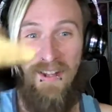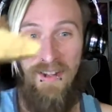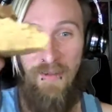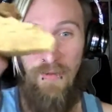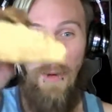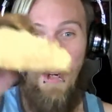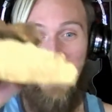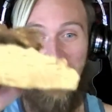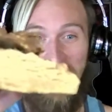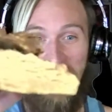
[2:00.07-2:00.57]

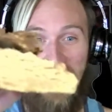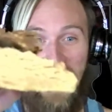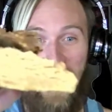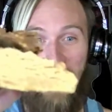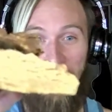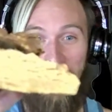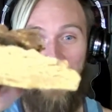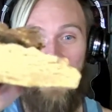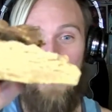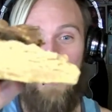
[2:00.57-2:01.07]
Reese
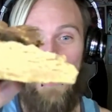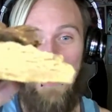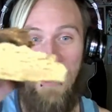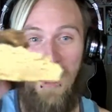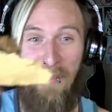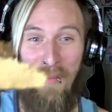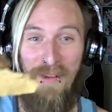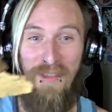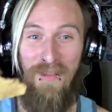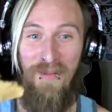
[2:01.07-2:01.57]
Cup cookie,
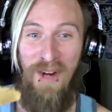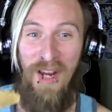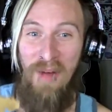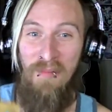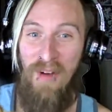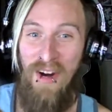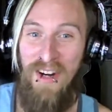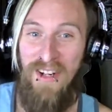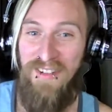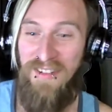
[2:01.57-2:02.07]
number 3. I'm
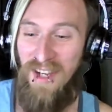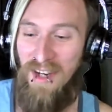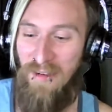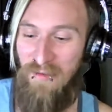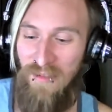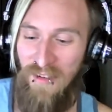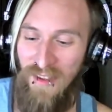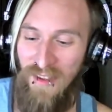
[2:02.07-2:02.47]
very excited for